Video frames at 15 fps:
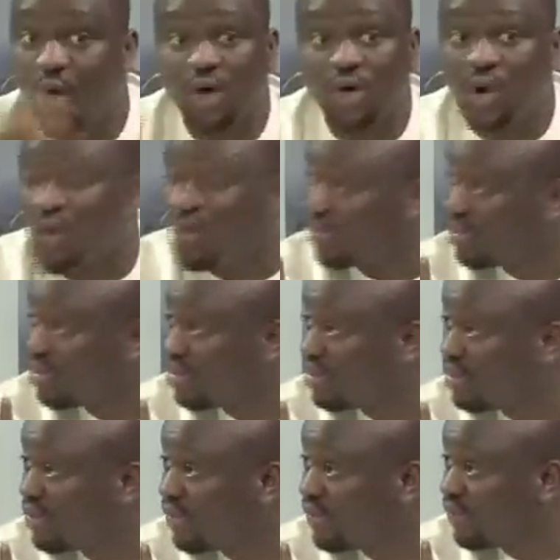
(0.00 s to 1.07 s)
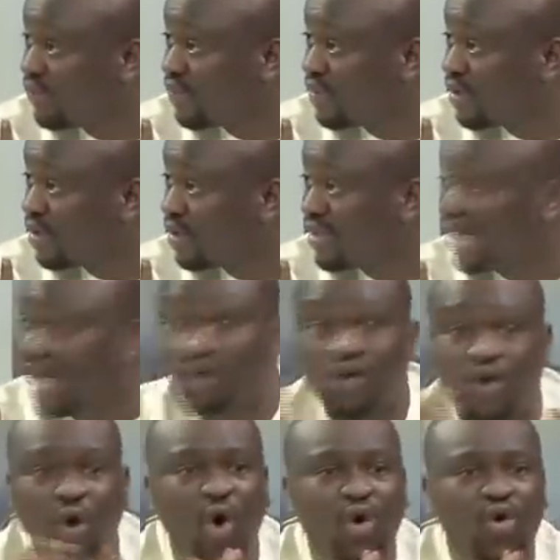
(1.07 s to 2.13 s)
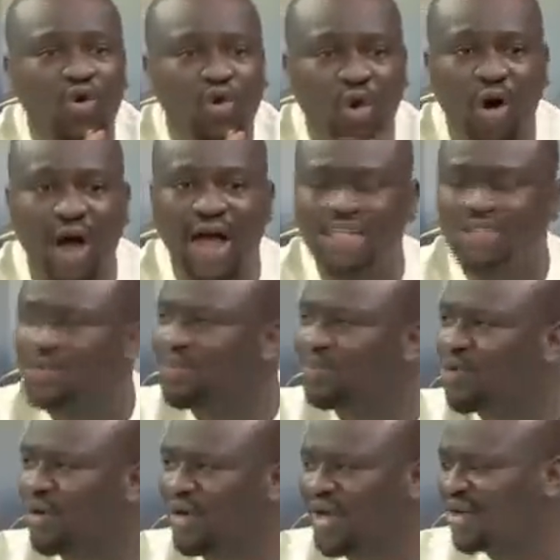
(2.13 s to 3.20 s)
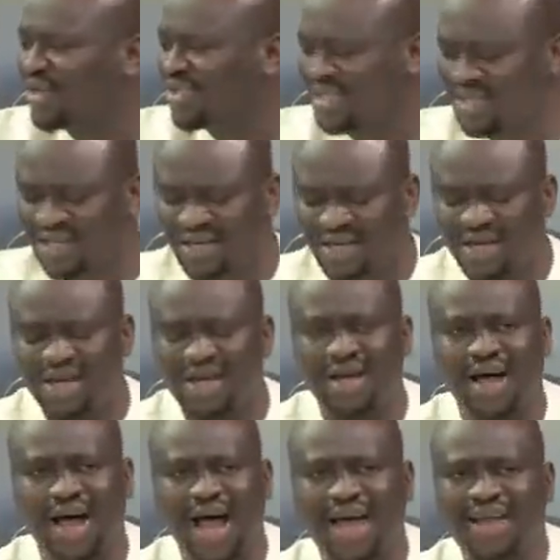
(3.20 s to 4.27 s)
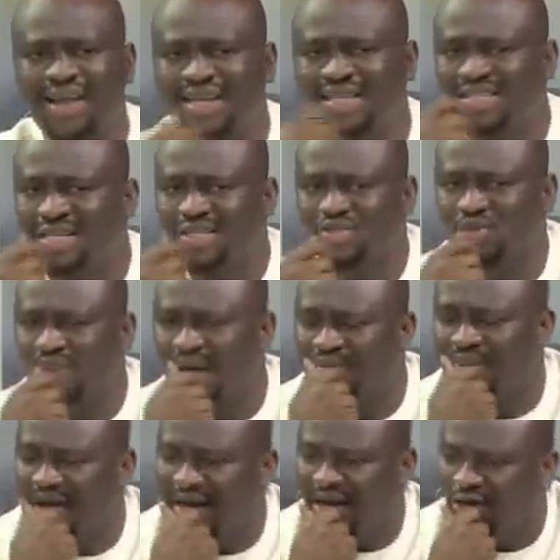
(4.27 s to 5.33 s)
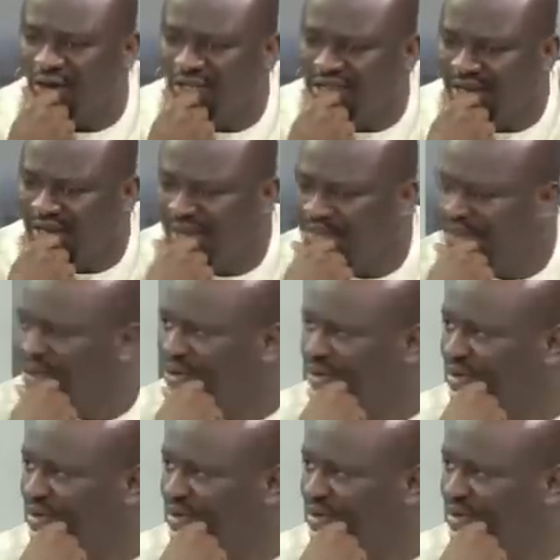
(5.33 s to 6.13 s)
know that no law has been broken. And you see, I listened to my brother, Dr. Kabiru,